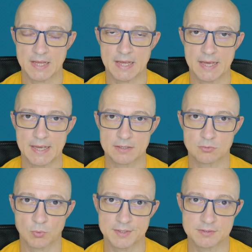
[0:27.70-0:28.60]
And
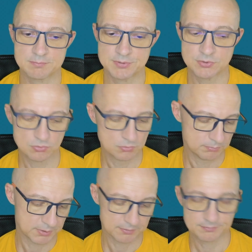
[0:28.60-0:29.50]
why TPU?
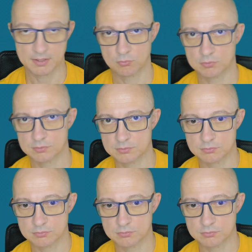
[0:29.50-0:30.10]
Because I wanted